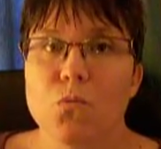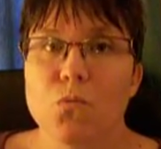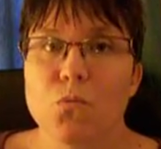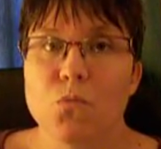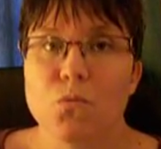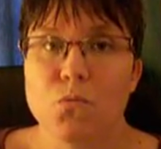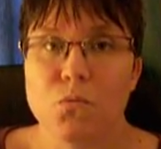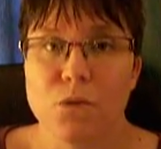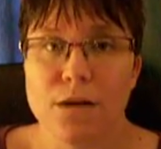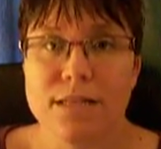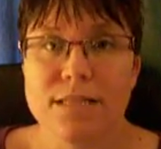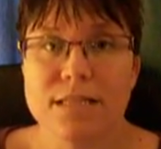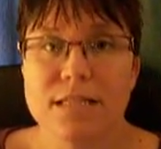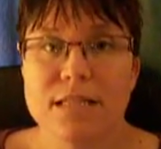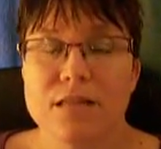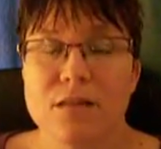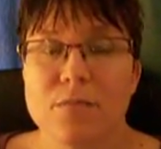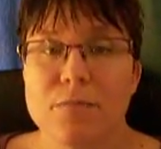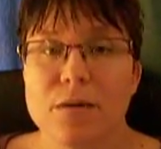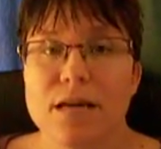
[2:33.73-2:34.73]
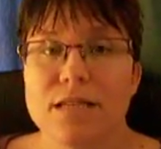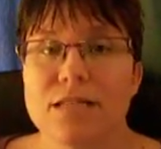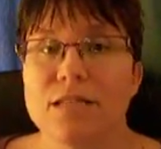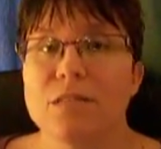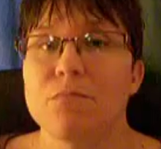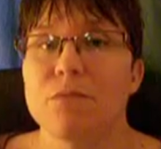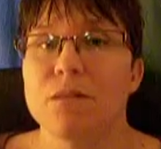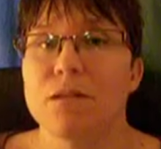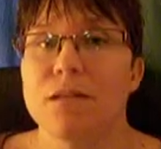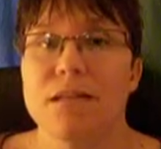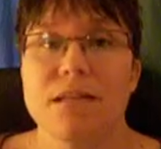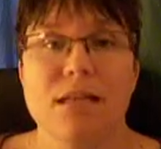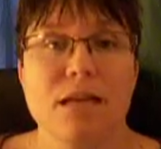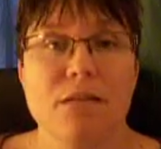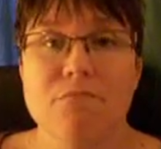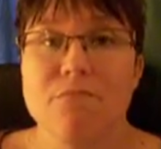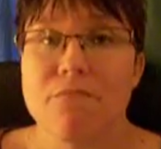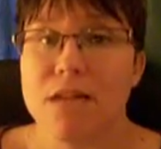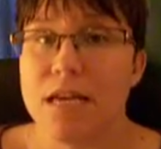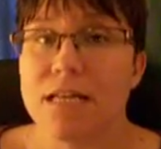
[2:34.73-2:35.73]
risk the possibility that he
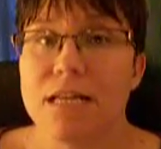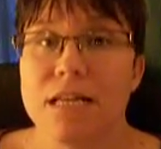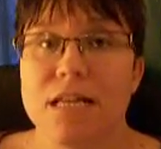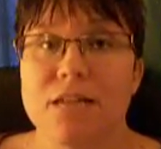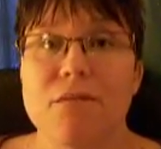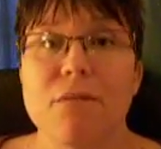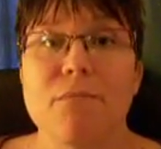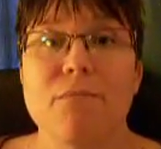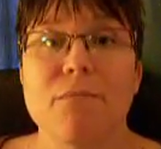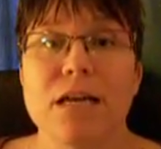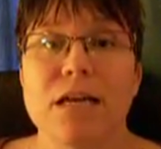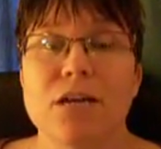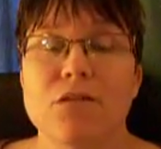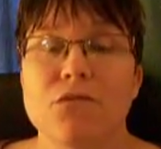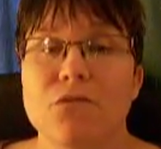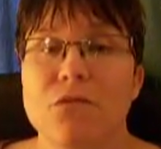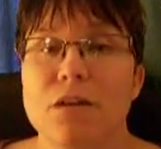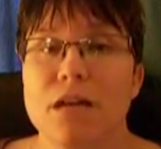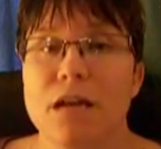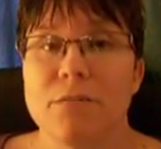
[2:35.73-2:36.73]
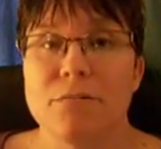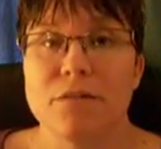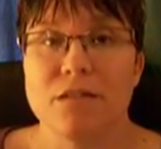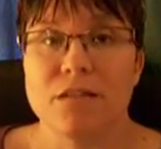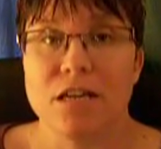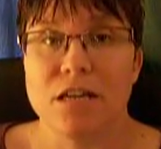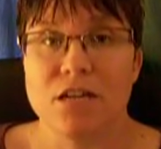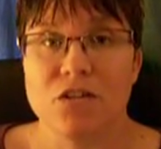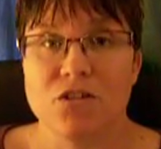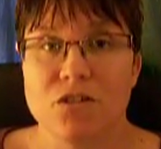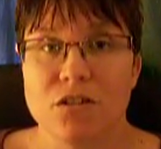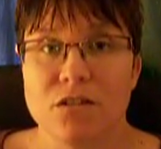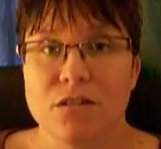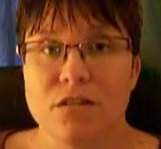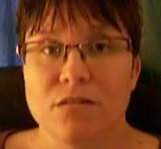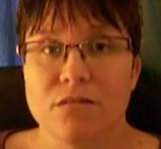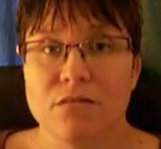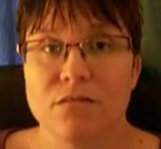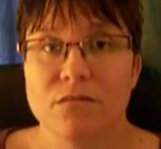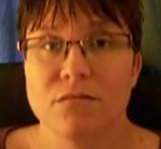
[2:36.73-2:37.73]
may not even make it through the
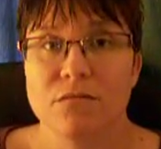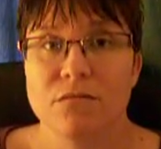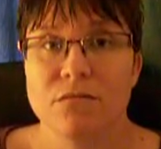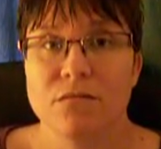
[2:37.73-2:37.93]
amputation,